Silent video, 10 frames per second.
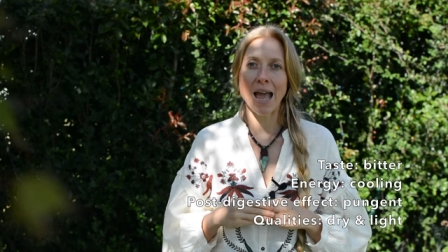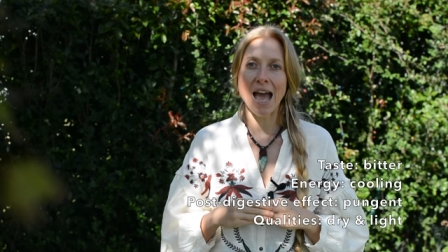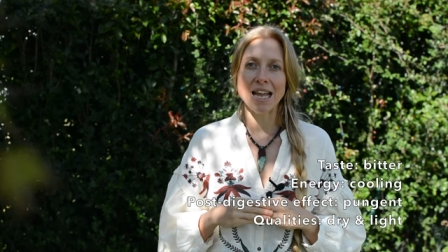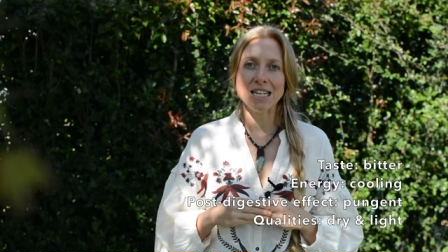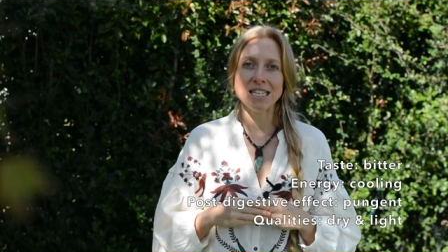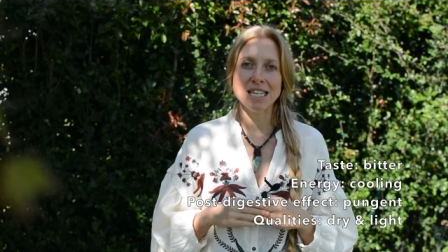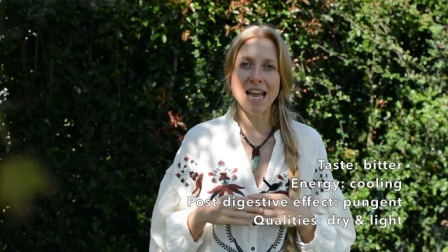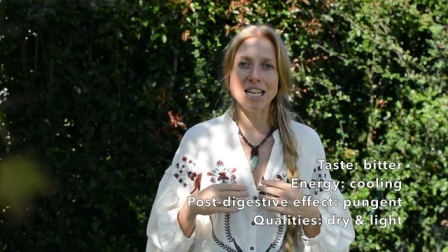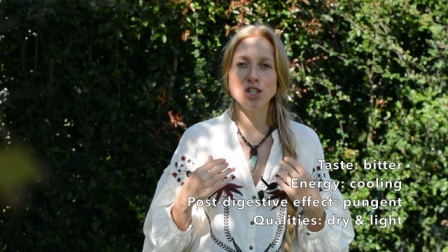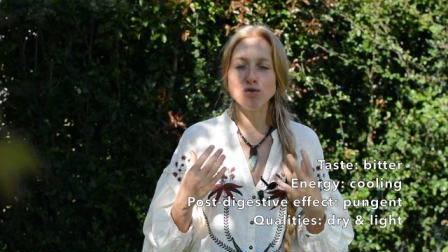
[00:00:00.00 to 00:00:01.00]
And
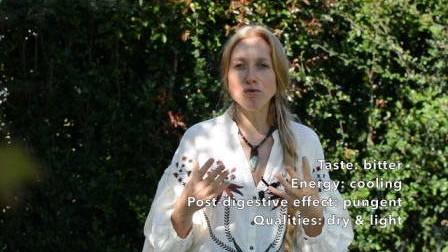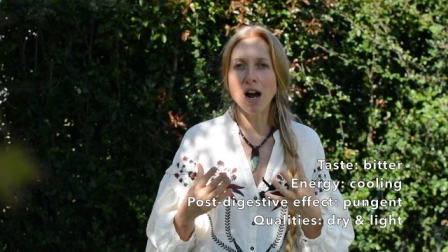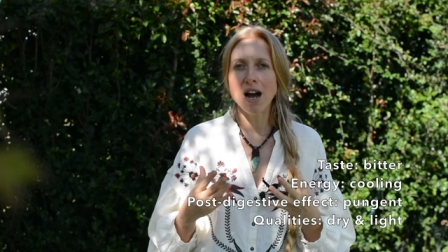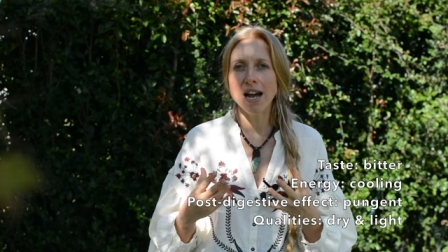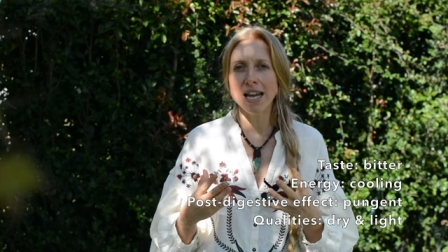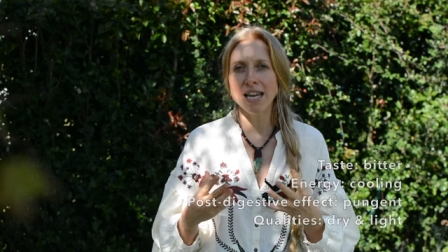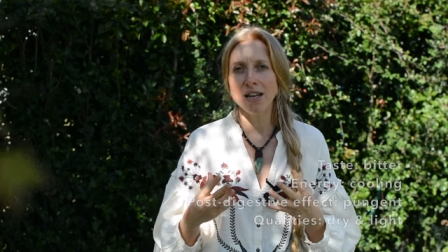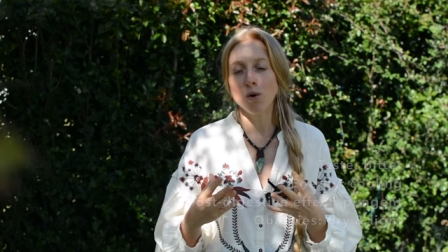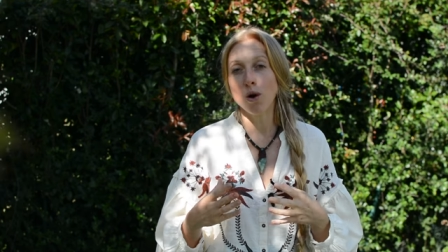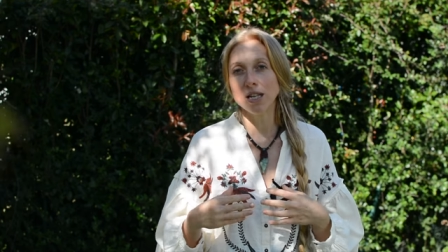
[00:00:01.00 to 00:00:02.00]
any dry
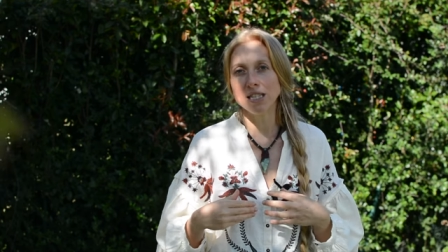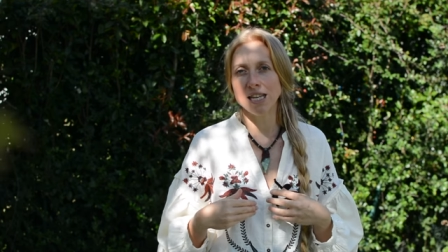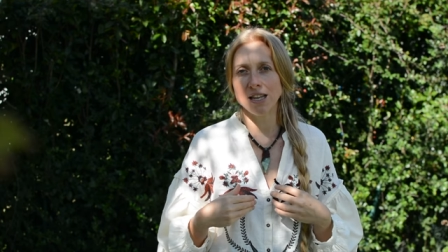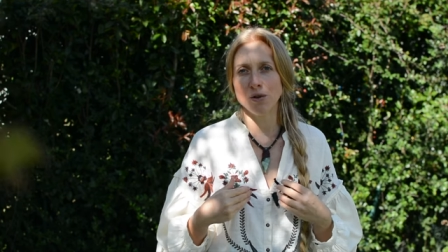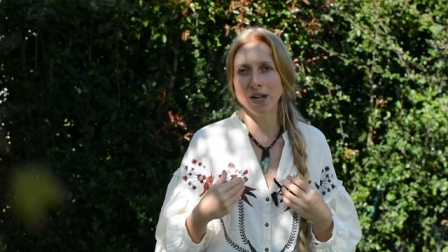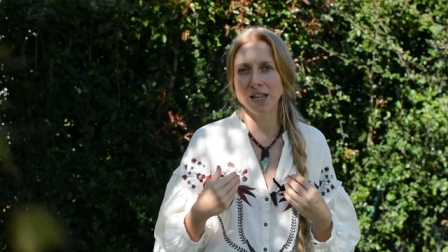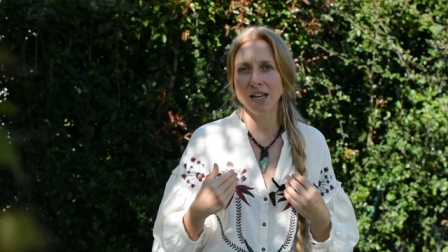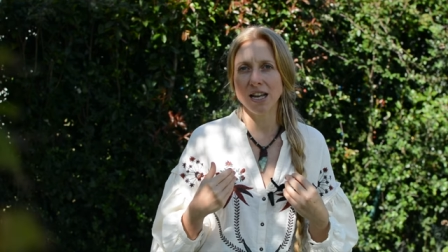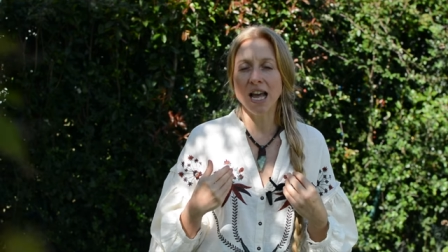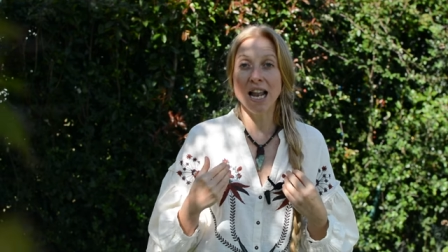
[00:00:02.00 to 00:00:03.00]
quality or
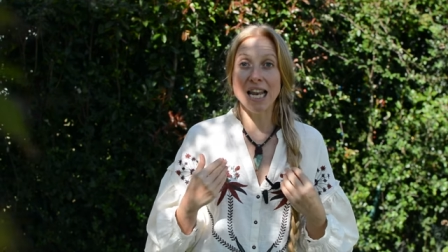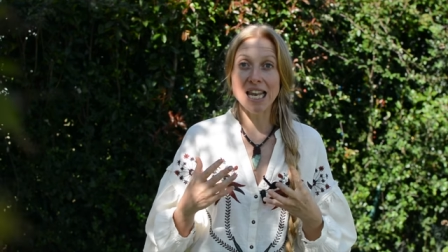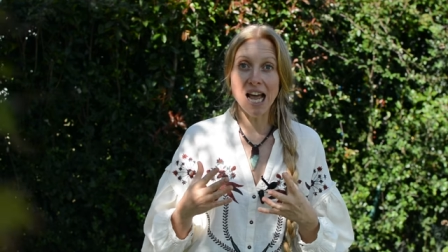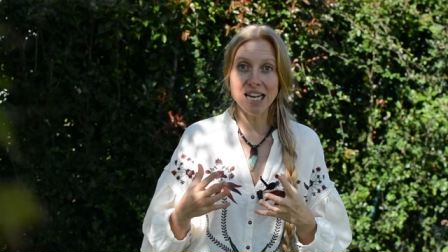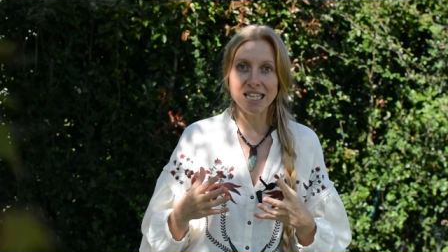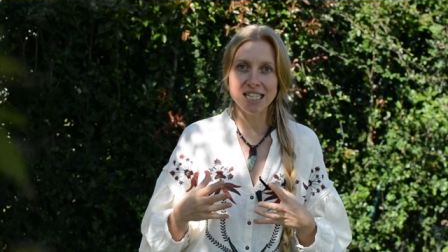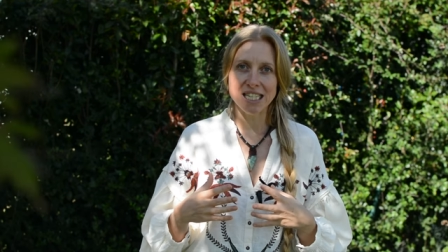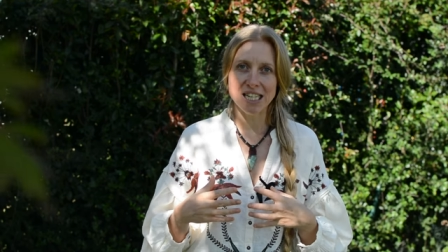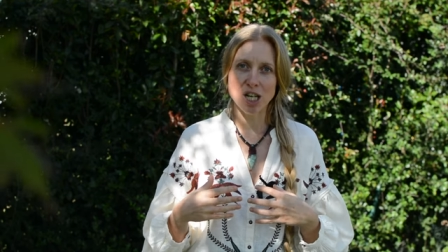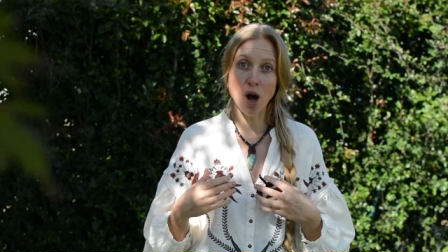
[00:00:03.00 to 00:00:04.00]
anything light
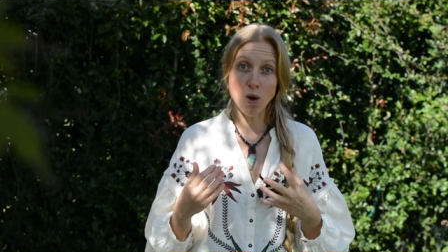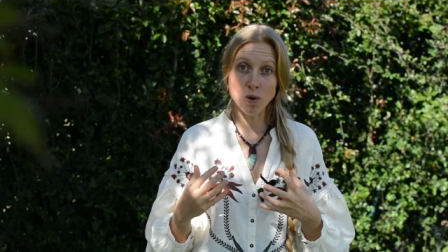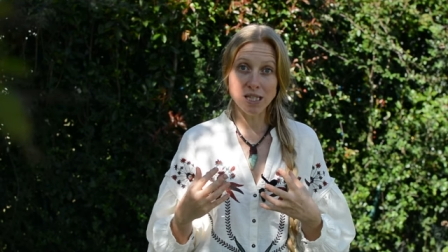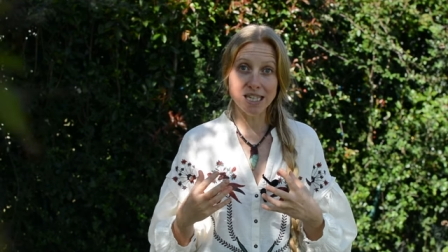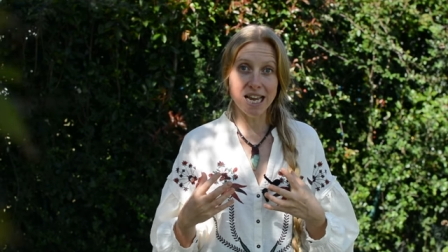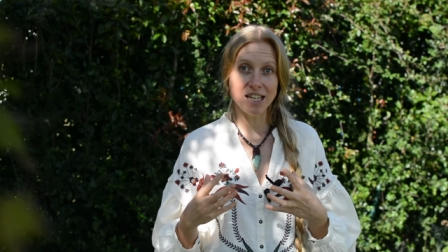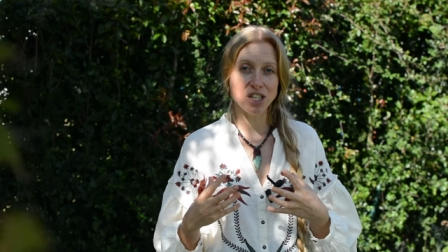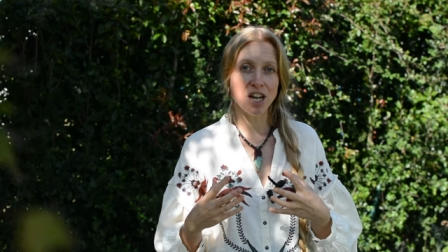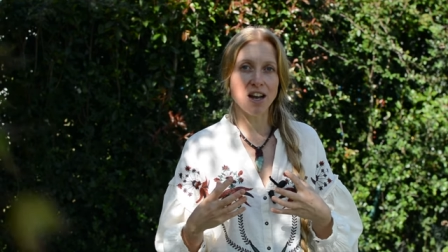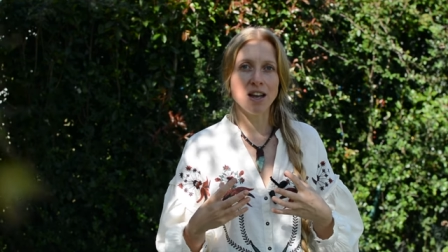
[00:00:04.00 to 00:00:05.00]
and cold in
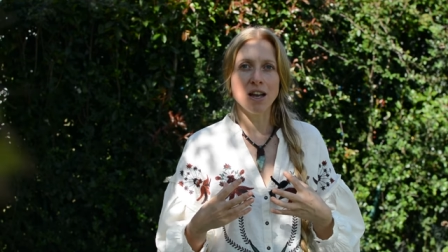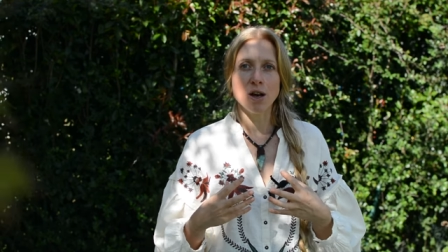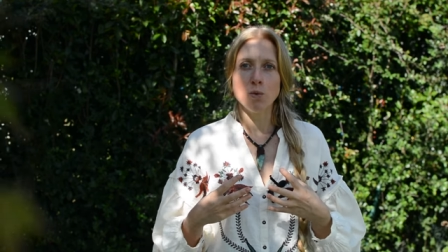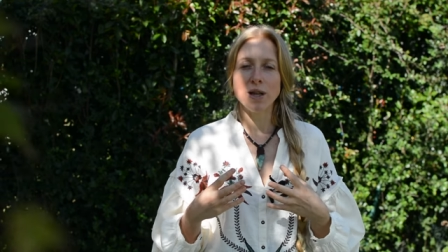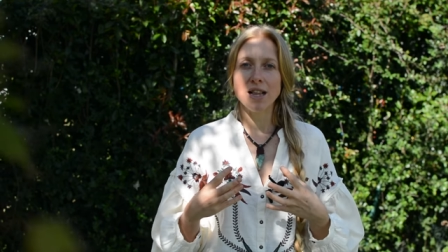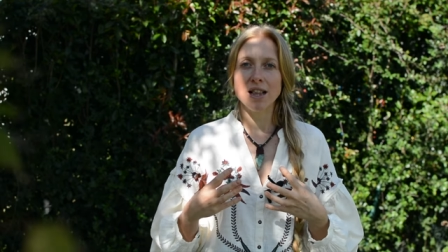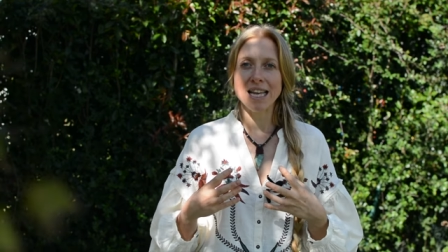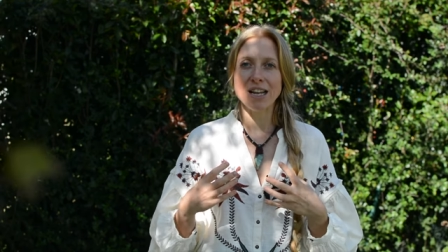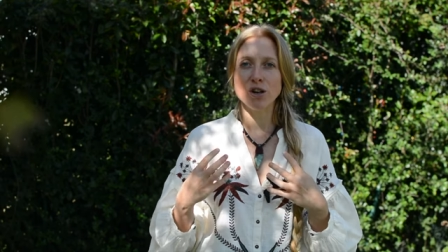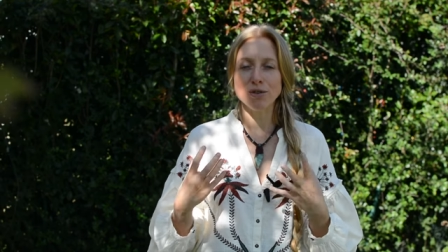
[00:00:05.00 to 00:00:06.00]
nature will
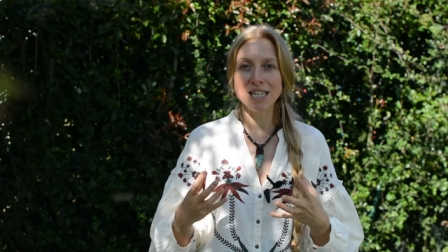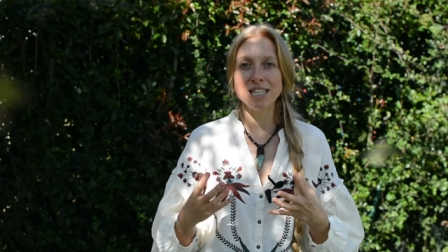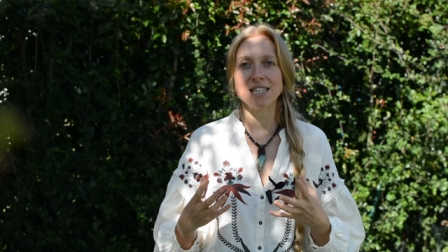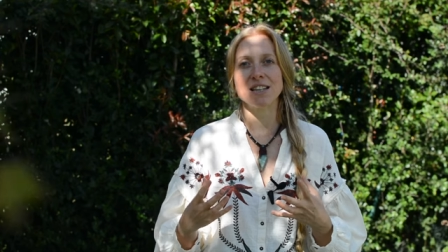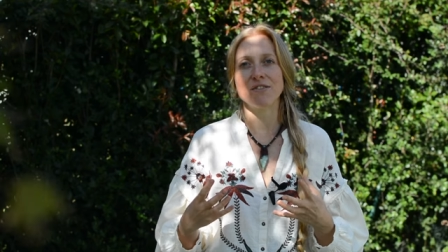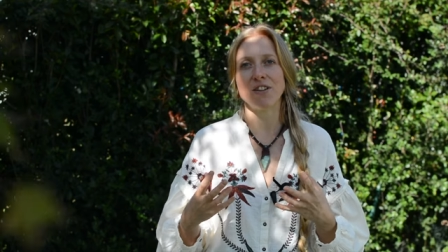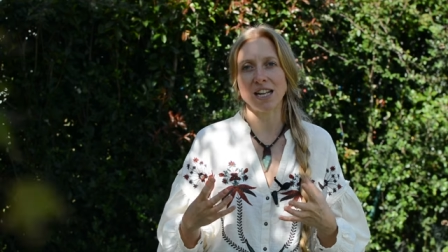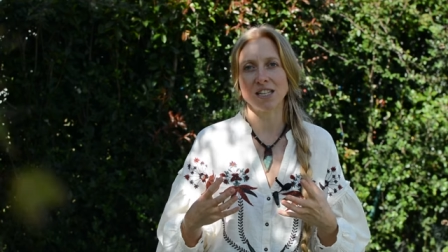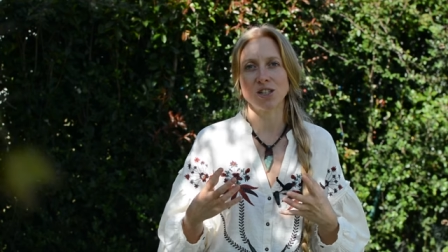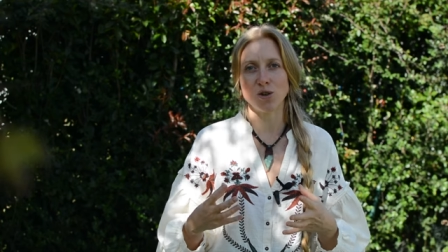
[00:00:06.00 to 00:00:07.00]
increase
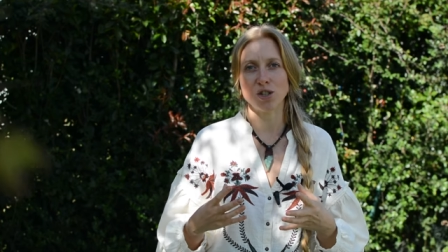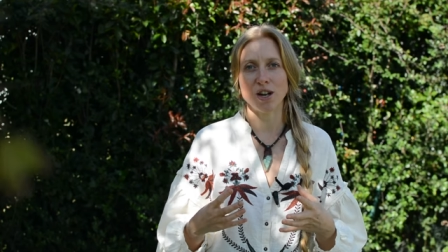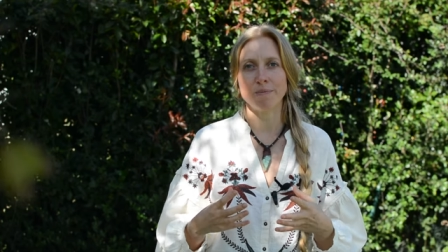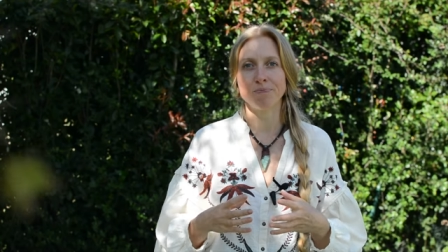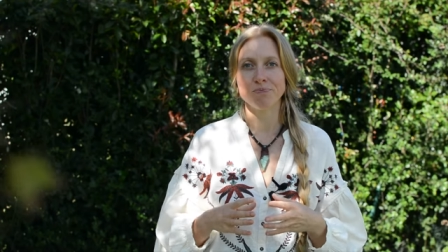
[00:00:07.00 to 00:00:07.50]
vata dosha.